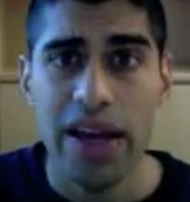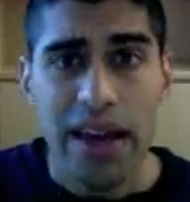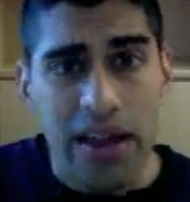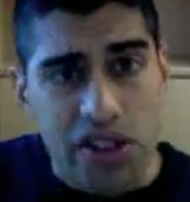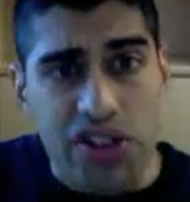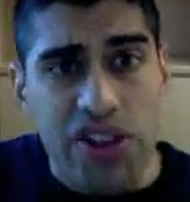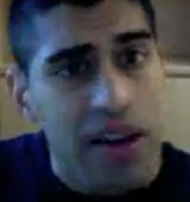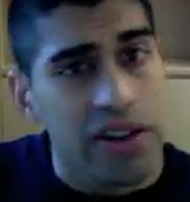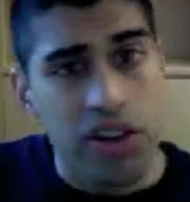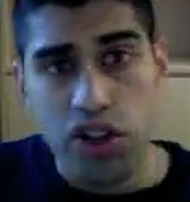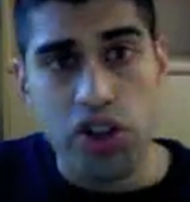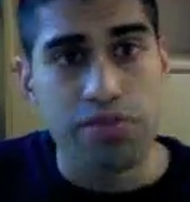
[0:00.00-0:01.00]
Instead, it's
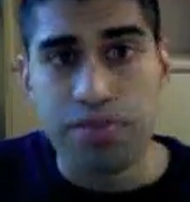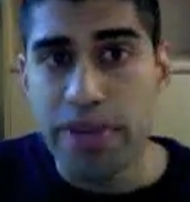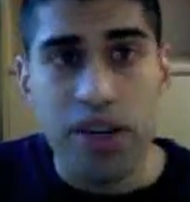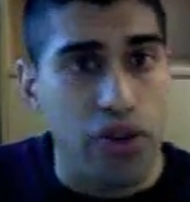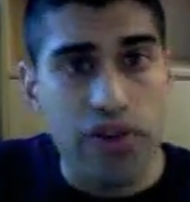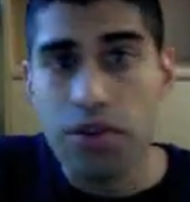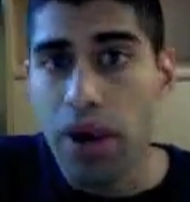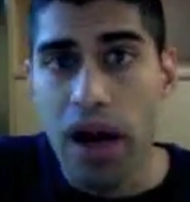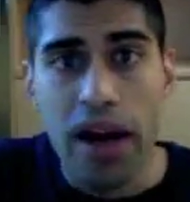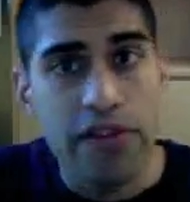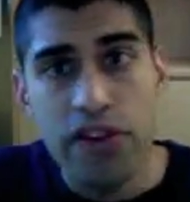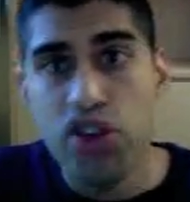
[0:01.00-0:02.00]
just being driven by
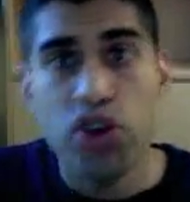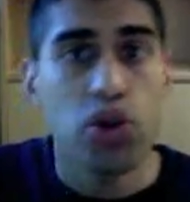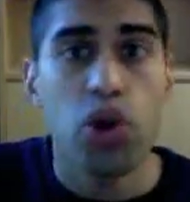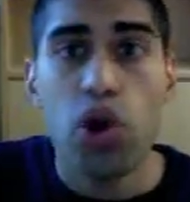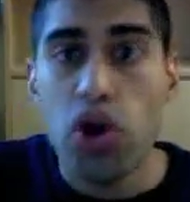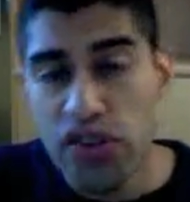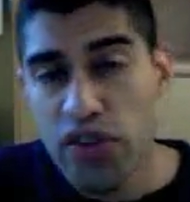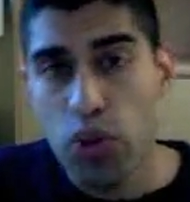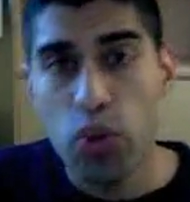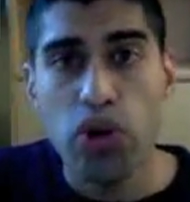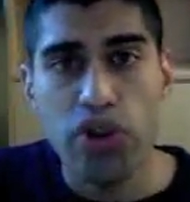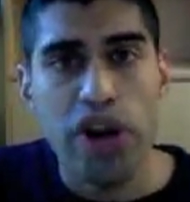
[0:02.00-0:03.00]
physical laws of the
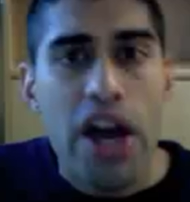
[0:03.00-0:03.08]
world.